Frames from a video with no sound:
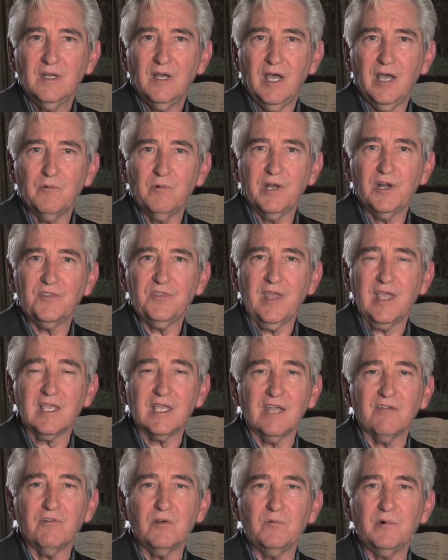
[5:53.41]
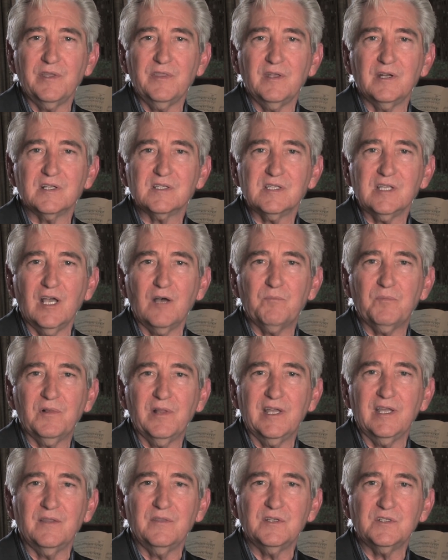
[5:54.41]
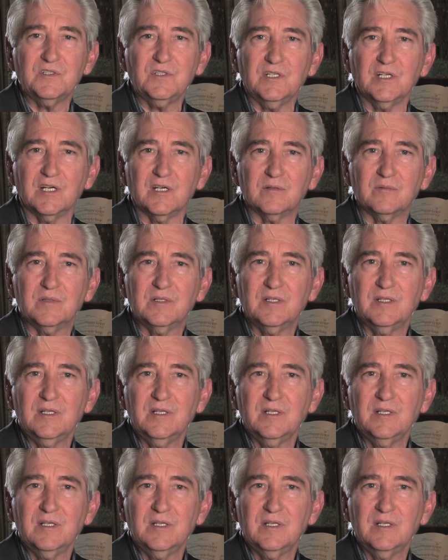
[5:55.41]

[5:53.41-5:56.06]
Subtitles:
I want to thank everyone that has helped plan this year.